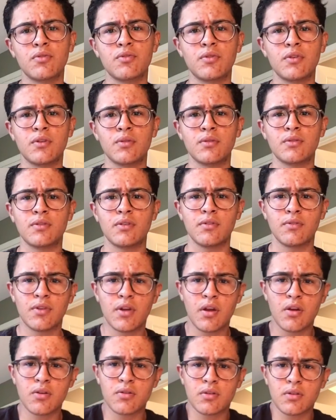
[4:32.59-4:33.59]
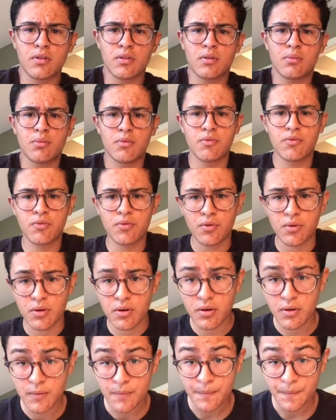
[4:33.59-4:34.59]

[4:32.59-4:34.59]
frequency of hair there than before.